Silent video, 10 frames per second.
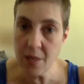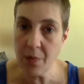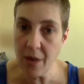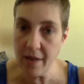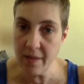
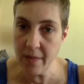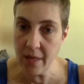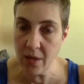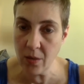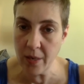private
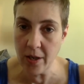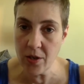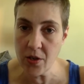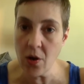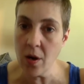medical
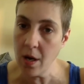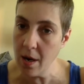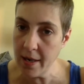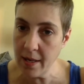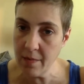records are
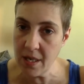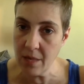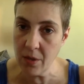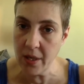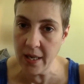not
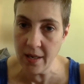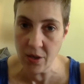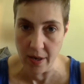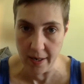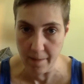admissible in a
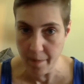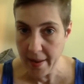trial